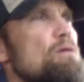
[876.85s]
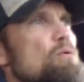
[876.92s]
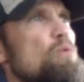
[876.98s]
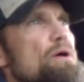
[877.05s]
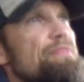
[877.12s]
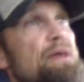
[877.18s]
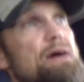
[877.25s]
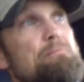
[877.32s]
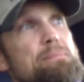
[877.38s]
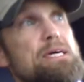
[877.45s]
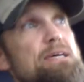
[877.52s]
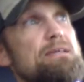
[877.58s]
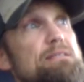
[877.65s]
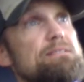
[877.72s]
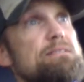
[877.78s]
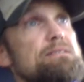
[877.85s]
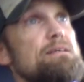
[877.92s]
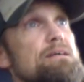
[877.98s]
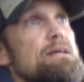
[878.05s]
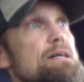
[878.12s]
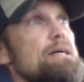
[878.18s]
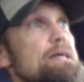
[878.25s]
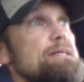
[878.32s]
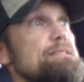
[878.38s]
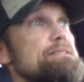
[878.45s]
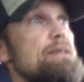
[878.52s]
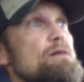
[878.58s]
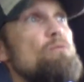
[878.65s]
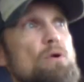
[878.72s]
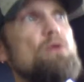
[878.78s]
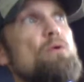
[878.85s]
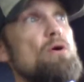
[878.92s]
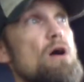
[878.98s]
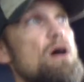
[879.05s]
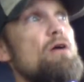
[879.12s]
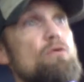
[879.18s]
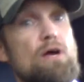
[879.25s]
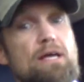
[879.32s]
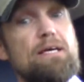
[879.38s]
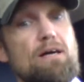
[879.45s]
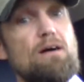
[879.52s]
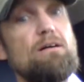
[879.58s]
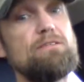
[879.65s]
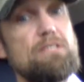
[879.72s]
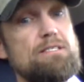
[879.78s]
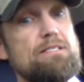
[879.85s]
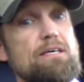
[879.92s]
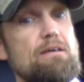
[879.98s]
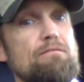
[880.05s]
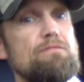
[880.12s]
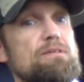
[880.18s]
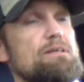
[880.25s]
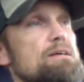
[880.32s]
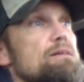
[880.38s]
what that means is that we were already all deceived.